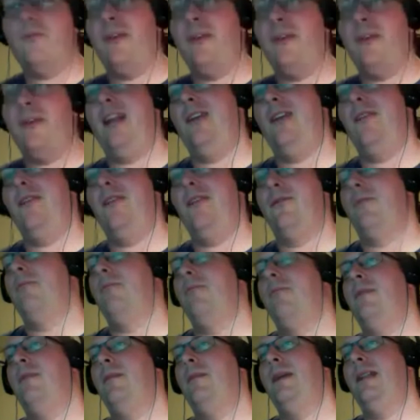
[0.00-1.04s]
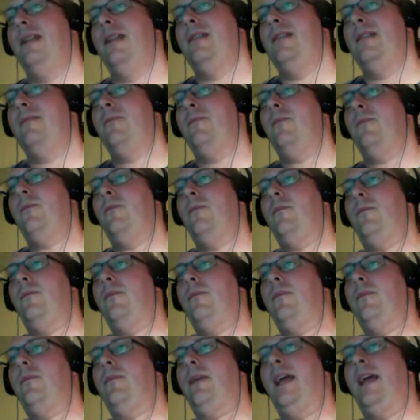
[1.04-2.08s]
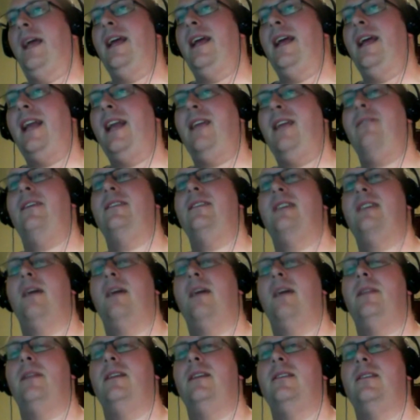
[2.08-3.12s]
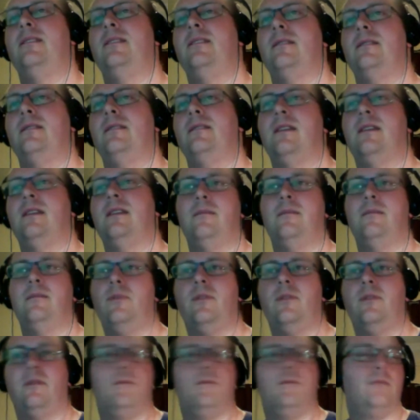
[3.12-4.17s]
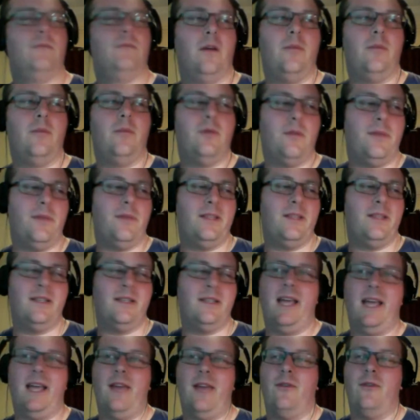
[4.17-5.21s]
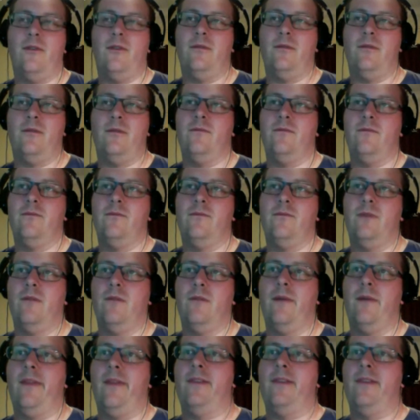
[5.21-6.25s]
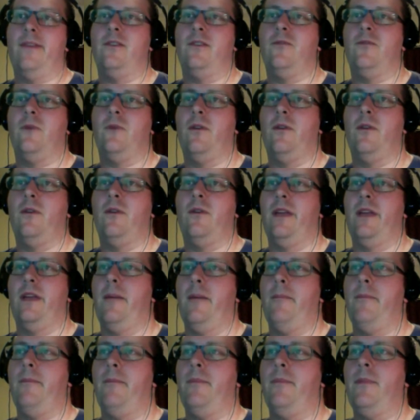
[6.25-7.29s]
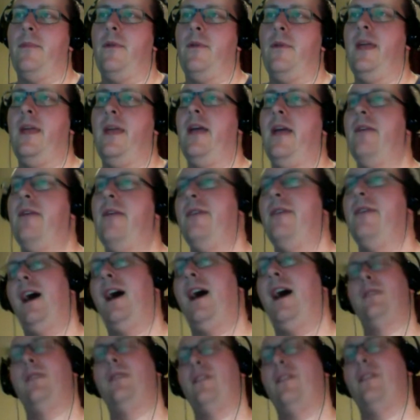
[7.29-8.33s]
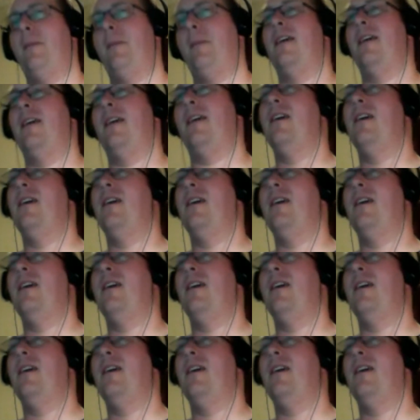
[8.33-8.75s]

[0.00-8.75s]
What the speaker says: of any of them. I mean, any of these companies can put the bits together and run the software on the hardware that they make.